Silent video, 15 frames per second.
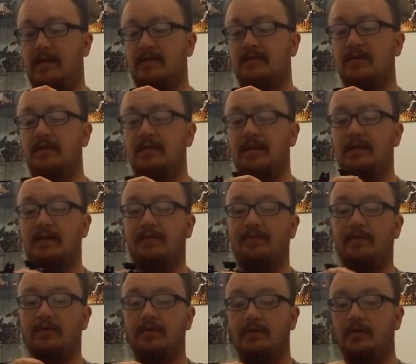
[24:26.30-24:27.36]
it's not that
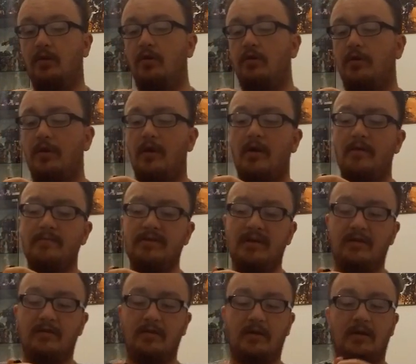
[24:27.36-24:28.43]
difficult. The arms
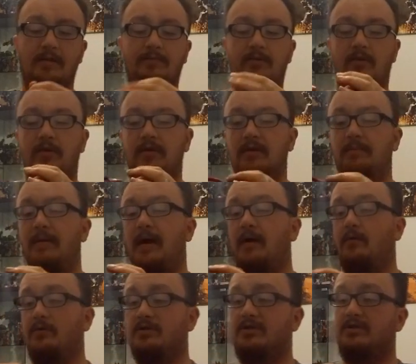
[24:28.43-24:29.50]
here are clipped on at the
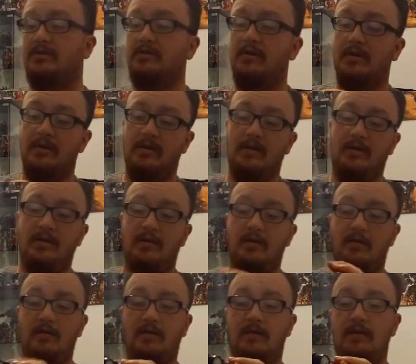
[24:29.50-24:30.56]
back, which
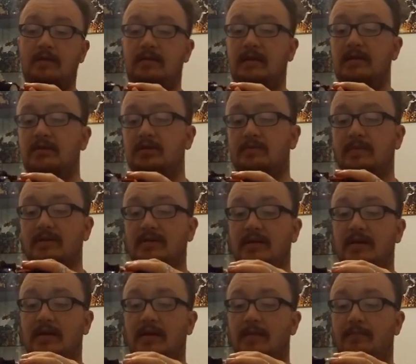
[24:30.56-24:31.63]
they just
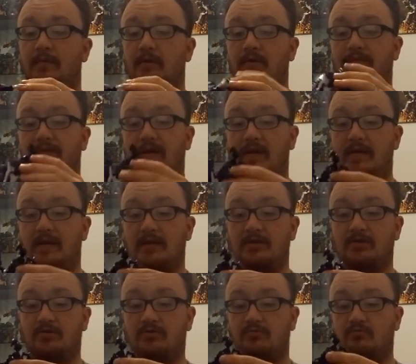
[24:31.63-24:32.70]
basically clip off, and
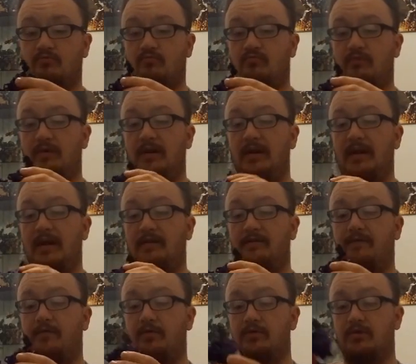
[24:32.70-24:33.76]
that's really it
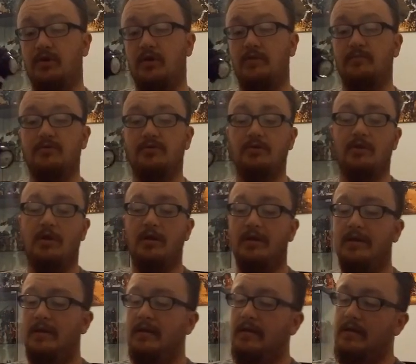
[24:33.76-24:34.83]
for his arms. Now,
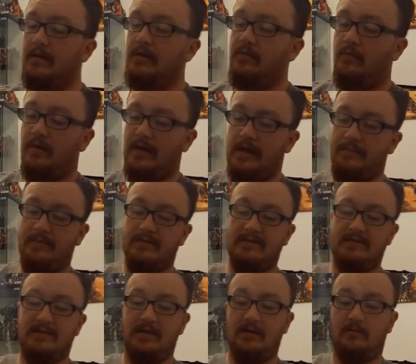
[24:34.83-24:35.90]
what
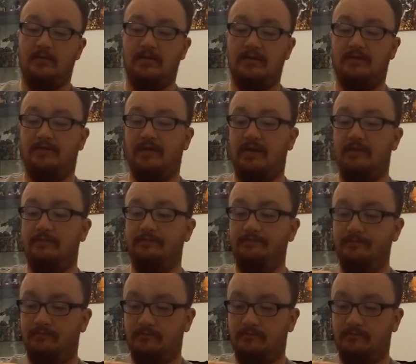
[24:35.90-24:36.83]
happens is here with his feet,